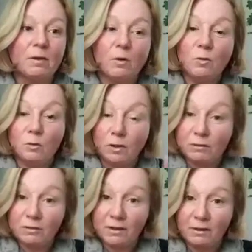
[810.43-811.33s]
Oh, the other
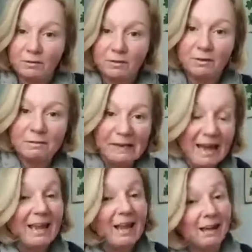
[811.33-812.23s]
thing I was gonna,
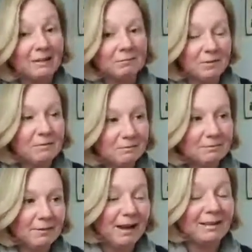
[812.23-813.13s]
I
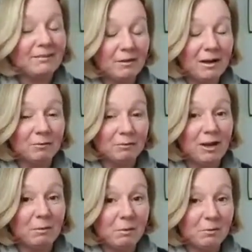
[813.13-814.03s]
don't have
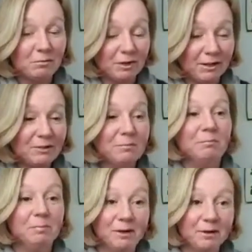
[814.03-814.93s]
time, I'm afraid,
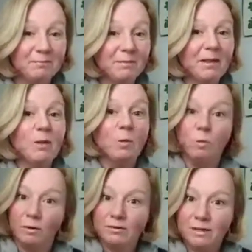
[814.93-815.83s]
but
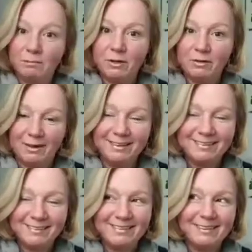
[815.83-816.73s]
wouldn't it be
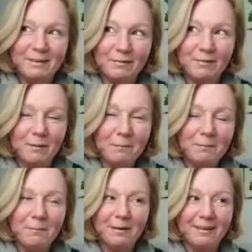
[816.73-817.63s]
great if
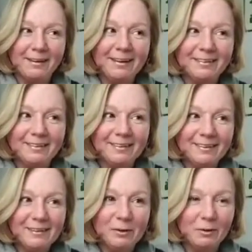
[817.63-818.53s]
somebody,
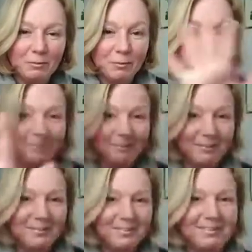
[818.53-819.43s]
whoever wants to,